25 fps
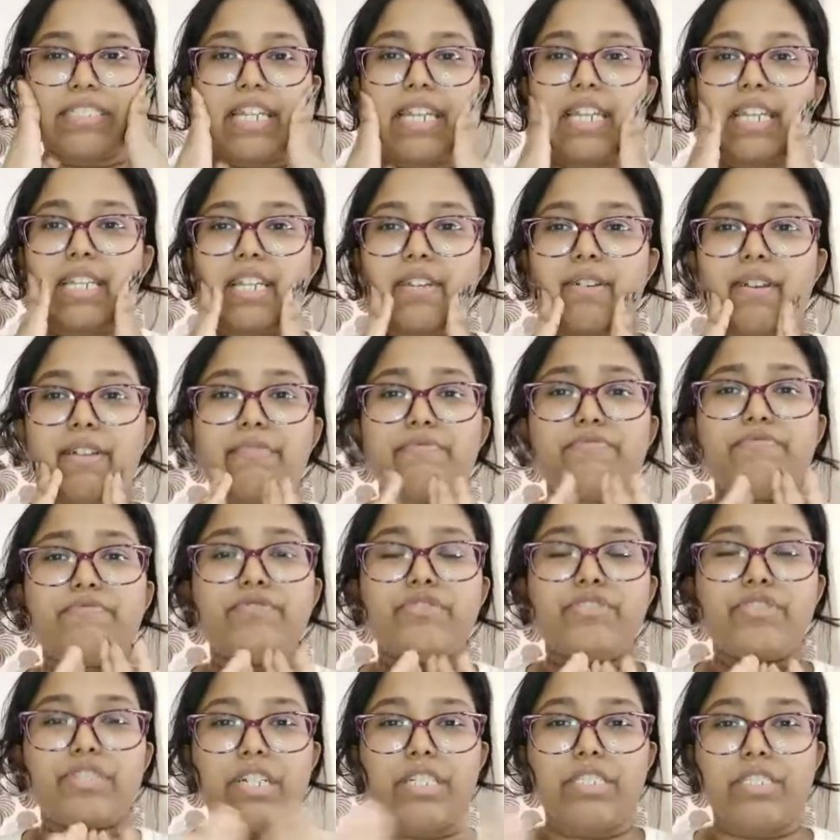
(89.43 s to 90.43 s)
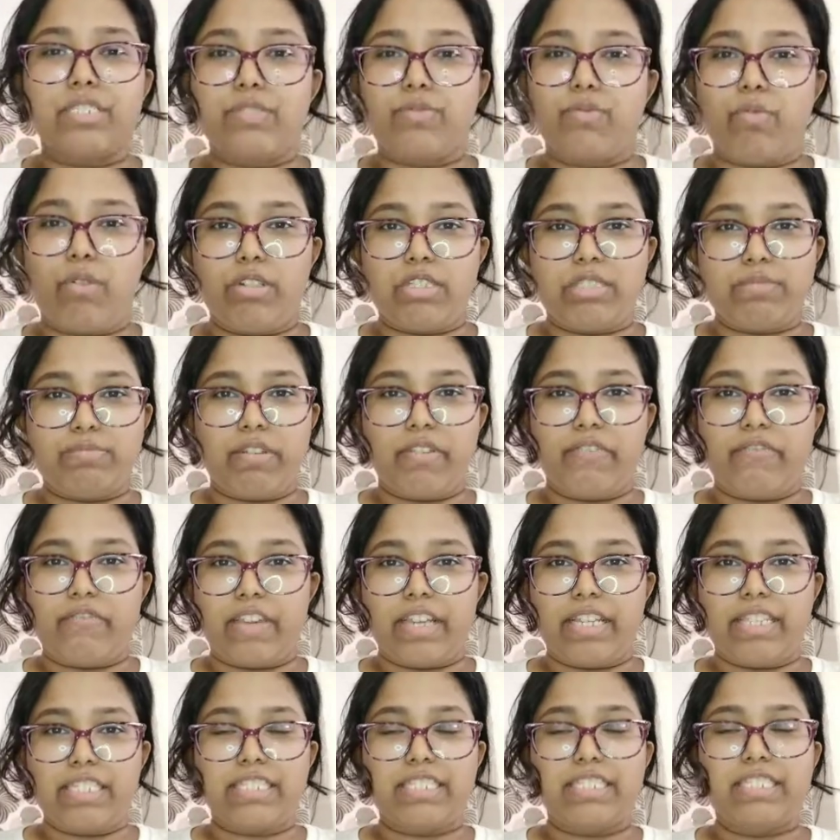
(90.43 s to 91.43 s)
Right now I just washed my
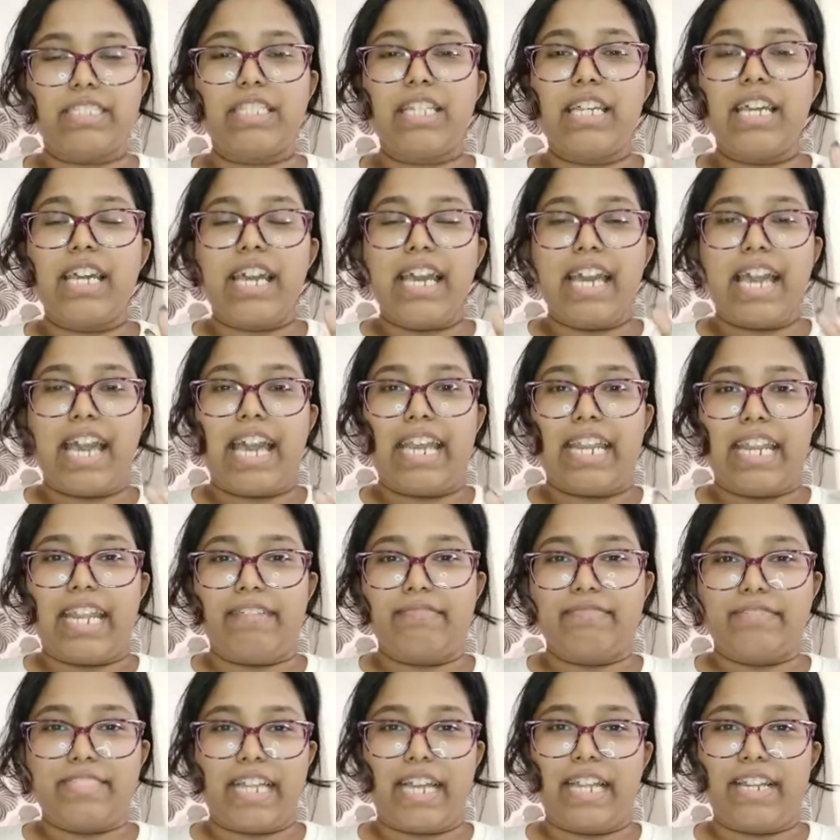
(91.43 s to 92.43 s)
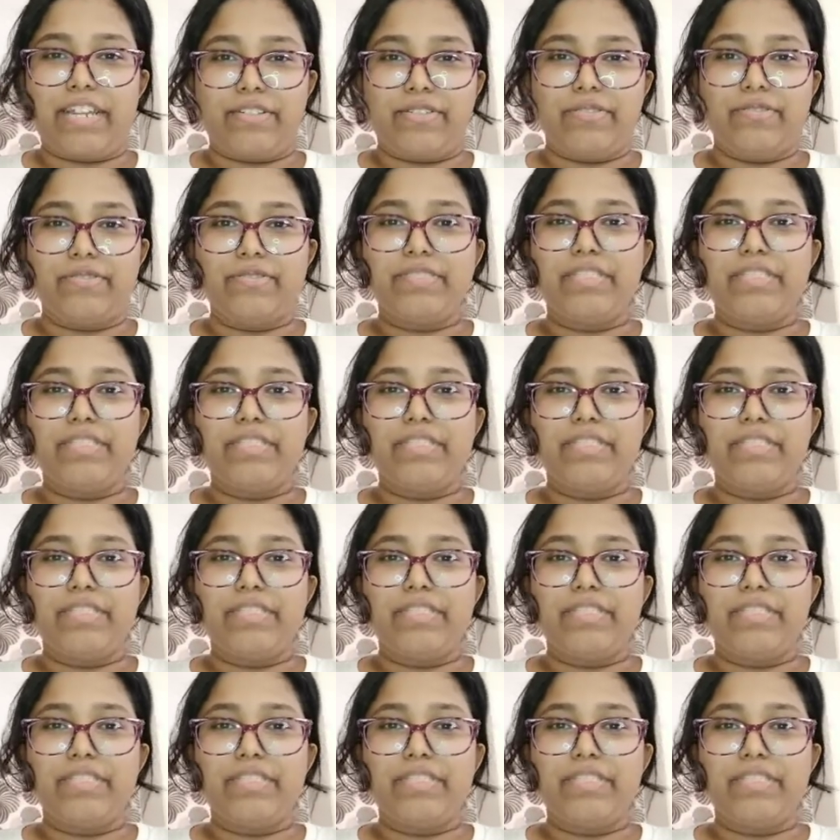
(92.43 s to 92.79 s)
face and I have sat here.